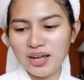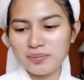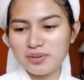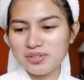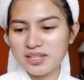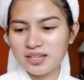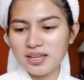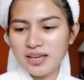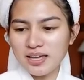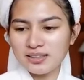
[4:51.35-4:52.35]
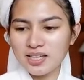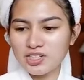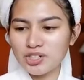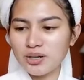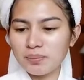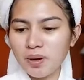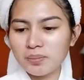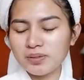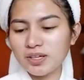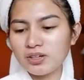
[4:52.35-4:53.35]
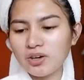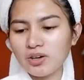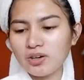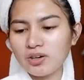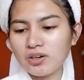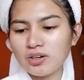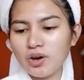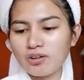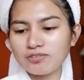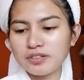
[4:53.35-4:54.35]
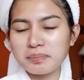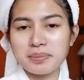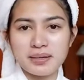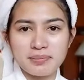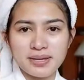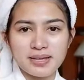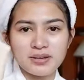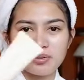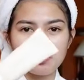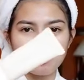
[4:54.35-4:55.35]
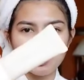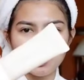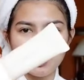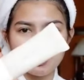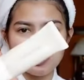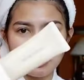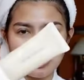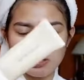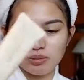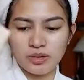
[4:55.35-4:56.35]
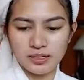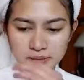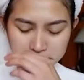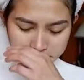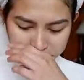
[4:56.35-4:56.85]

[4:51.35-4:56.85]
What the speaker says: I'm using Nature Republic Cover BB, which is this one.